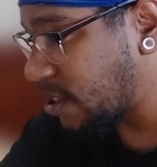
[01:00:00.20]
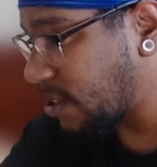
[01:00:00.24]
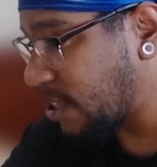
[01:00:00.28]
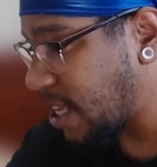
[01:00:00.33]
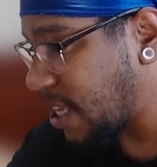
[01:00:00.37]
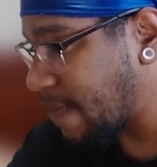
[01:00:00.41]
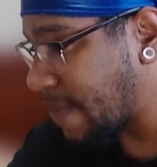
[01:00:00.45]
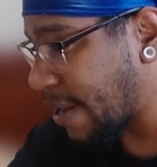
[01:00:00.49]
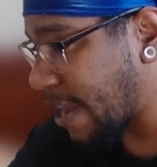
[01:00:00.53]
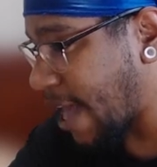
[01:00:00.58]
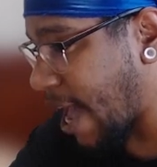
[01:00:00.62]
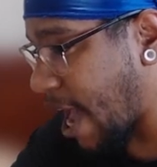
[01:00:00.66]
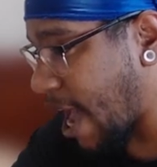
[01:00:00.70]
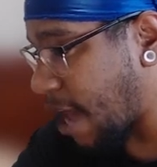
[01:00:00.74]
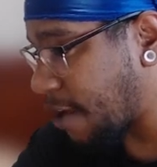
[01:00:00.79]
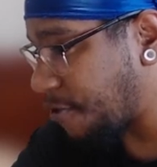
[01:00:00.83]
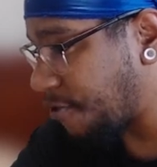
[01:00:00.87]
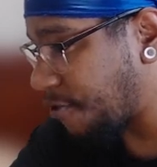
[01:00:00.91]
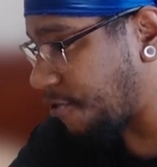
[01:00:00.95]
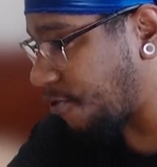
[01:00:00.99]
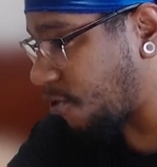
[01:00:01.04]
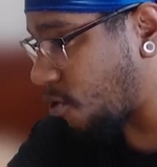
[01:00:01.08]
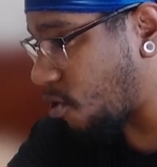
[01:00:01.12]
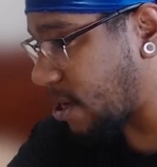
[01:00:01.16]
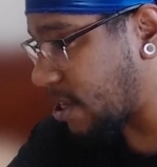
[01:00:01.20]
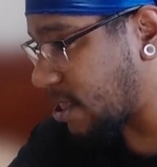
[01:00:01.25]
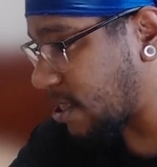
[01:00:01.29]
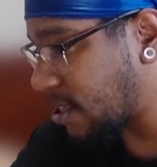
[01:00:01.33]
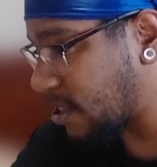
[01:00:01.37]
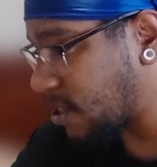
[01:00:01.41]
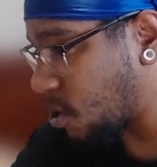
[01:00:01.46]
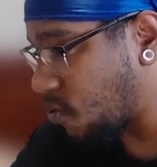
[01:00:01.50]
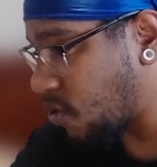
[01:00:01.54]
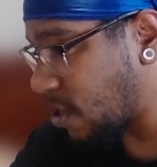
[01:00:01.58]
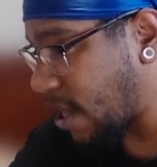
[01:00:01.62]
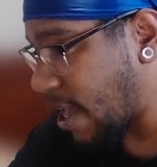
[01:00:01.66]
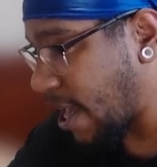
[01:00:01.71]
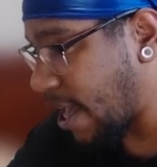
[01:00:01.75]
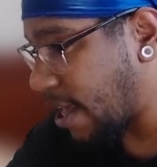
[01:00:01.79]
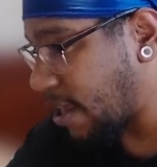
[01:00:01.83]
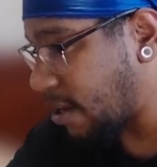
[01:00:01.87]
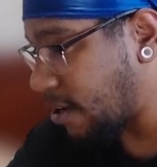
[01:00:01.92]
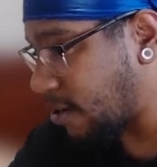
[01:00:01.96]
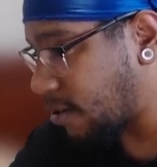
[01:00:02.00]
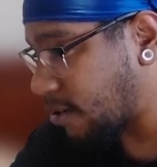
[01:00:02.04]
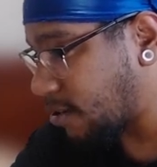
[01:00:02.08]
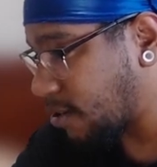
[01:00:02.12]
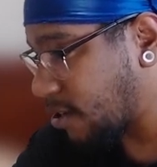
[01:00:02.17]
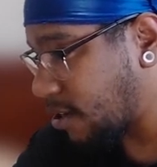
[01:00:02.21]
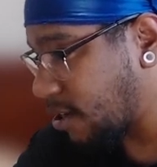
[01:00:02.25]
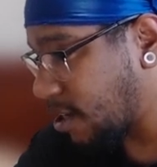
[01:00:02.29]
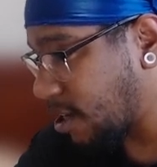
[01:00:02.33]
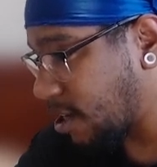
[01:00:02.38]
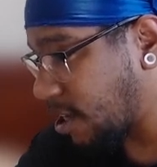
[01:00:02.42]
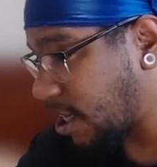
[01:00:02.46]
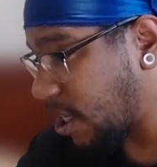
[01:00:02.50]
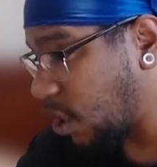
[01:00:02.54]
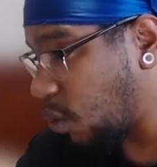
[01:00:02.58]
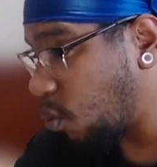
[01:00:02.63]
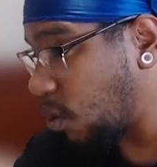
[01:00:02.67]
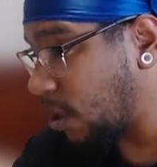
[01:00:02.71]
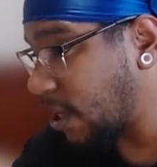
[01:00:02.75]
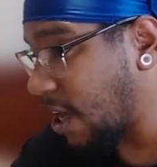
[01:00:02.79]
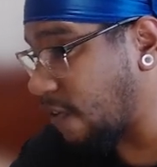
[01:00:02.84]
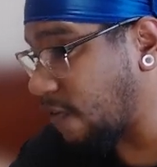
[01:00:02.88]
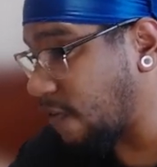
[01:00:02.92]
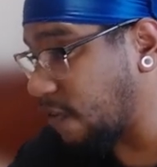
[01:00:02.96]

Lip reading: demon had fought till the end, he would have